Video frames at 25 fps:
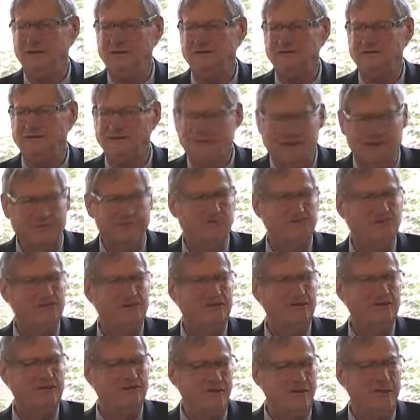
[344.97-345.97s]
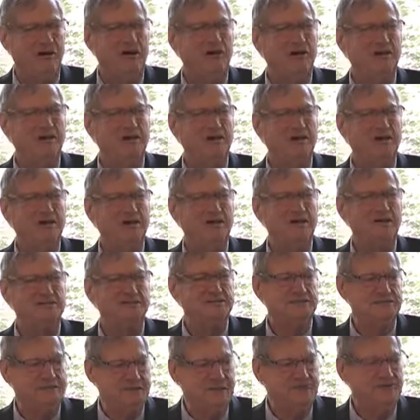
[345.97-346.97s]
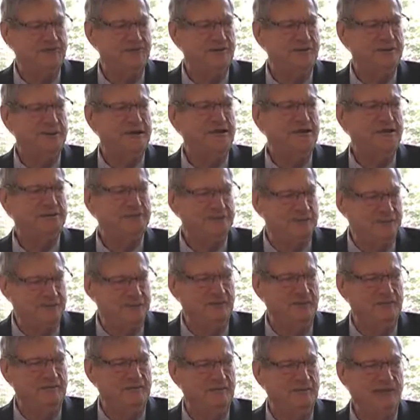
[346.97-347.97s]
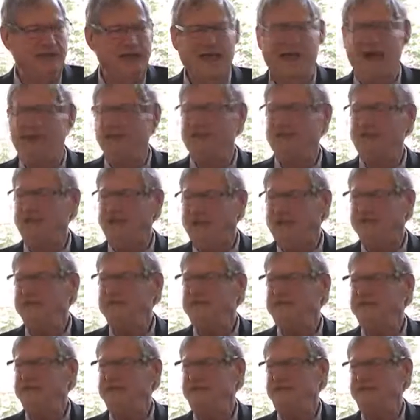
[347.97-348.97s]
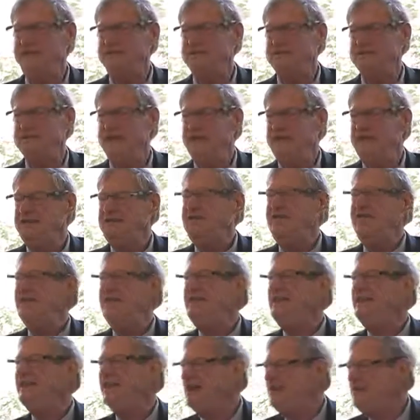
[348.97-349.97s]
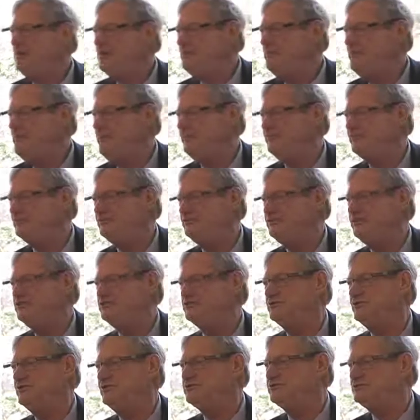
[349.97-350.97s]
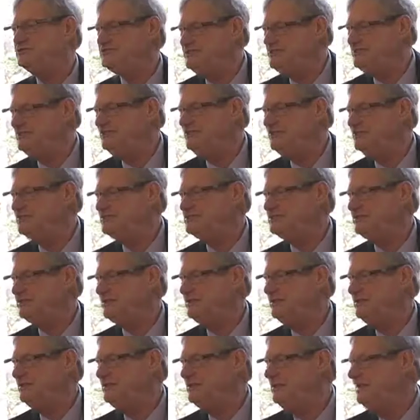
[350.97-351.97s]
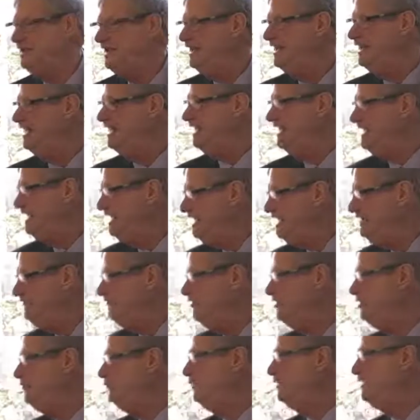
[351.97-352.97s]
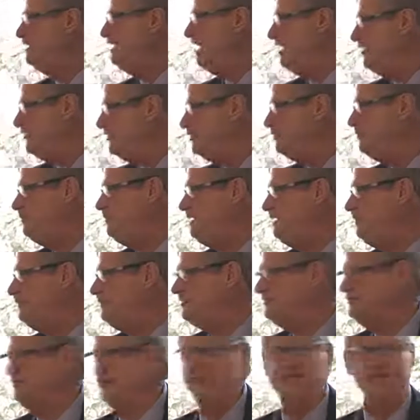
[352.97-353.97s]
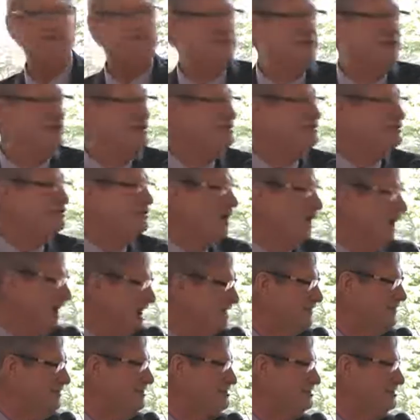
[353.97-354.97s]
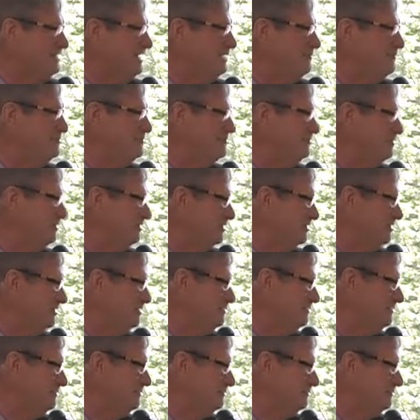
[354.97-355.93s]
Suffering, long-suffering love. And love means taking other people's interests seriously, even when other people's interests aren't the same as yours.